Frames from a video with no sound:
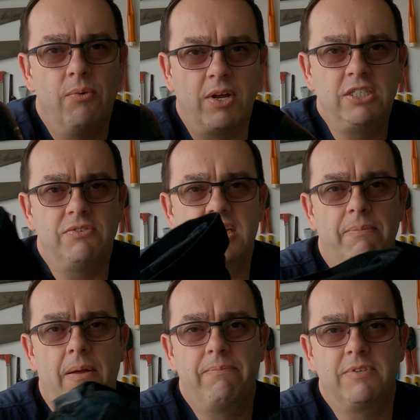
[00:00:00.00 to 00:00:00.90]
once you've
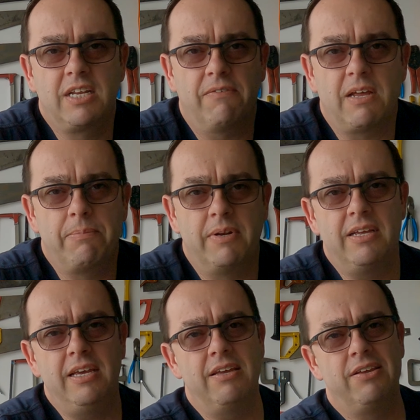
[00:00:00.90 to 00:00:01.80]
stuffed up a
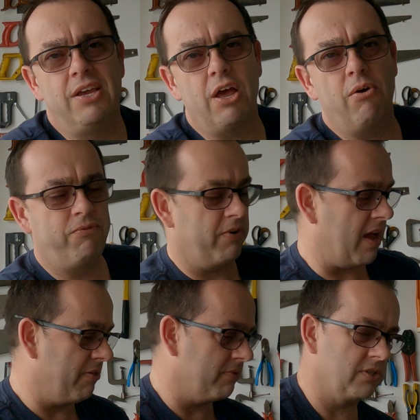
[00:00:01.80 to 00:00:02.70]
knee, you're going for an
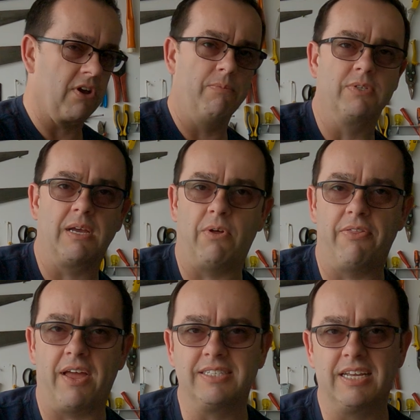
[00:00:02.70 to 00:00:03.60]
arthroscope or something
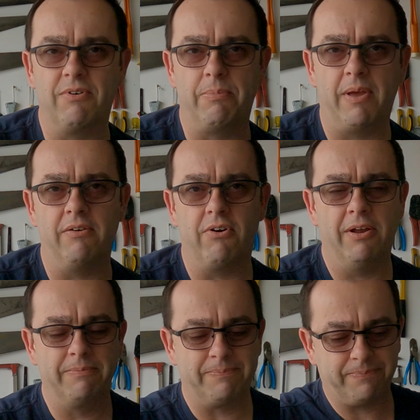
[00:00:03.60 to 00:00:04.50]
like that to get repaired,
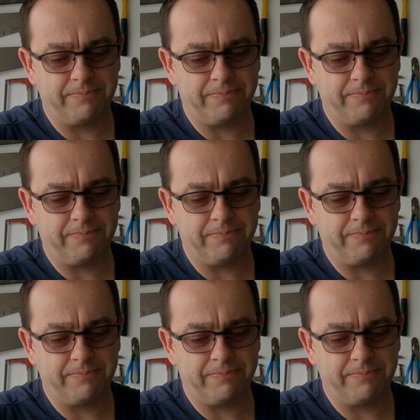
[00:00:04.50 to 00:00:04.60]
right?